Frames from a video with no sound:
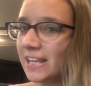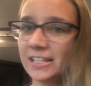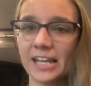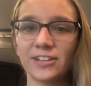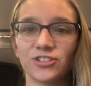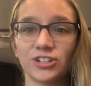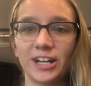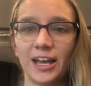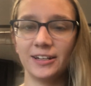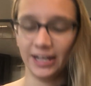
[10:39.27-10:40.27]
Taxes are
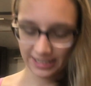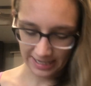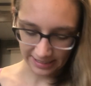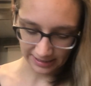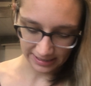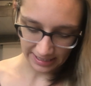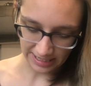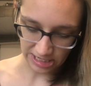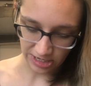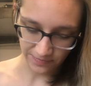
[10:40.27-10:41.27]
done. I did taxes today
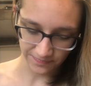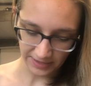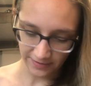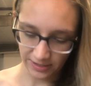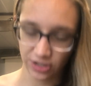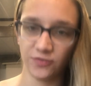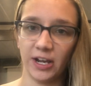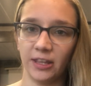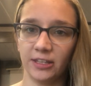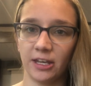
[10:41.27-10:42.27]
too. I finished
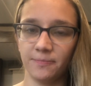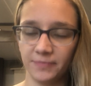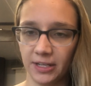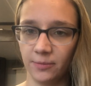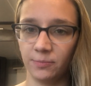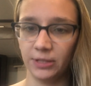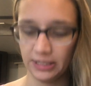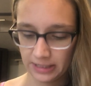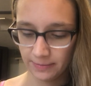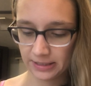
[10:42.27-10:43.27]
filing them and
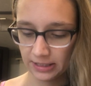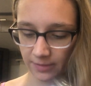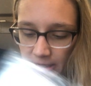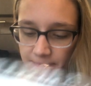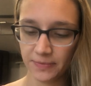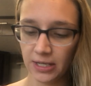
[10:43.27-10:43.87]
completed them and sent them in,